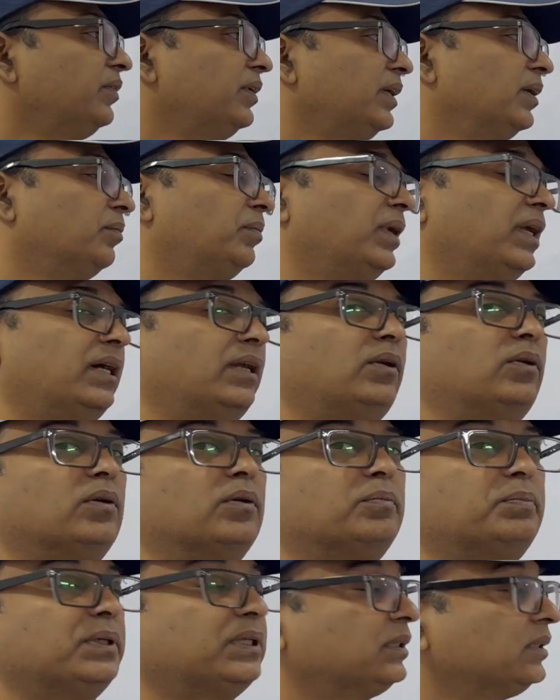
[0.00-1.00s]
we apply
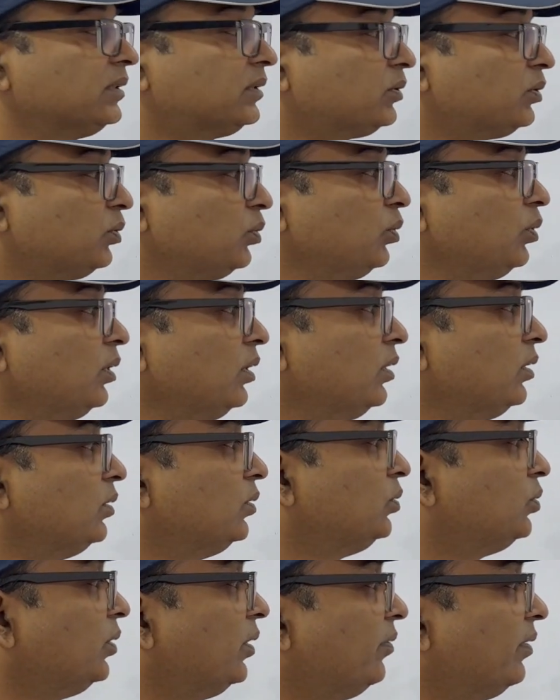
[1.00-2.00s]
L'Hôpital's rule
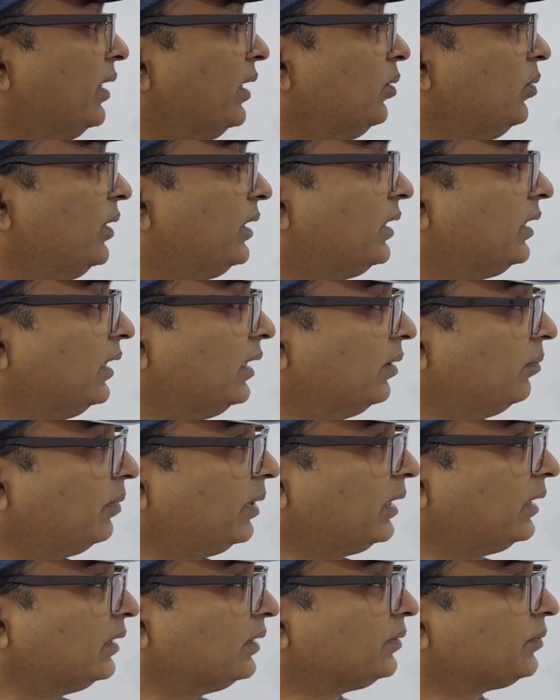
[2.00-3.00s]
to evaluate
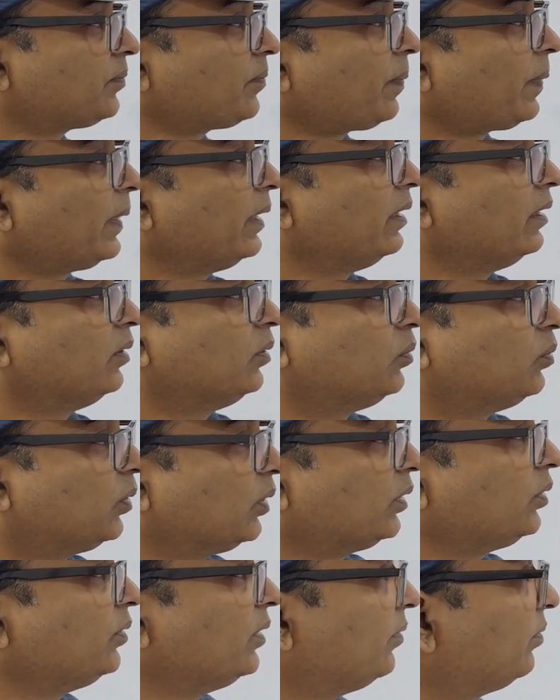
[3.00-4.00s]
limit. What you